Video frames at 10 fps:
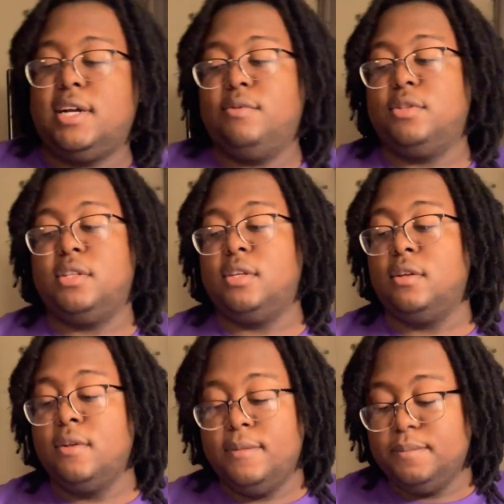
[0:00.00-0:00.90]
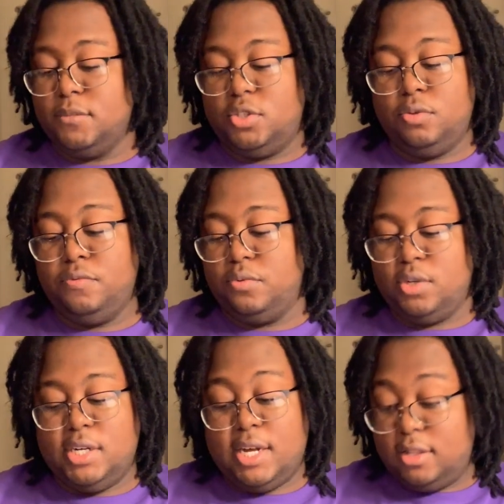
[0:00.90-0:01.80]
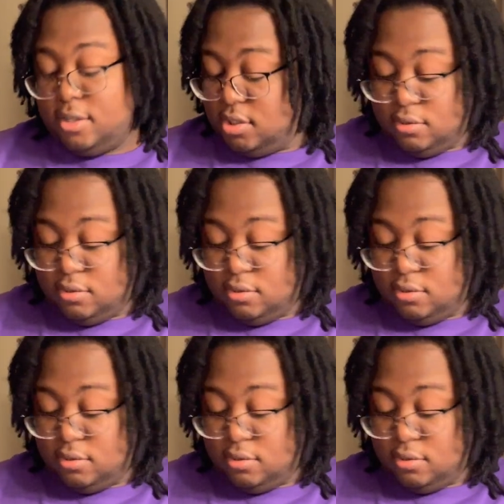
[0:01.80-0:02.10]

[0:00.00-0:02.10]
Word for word: I would think two four dollar,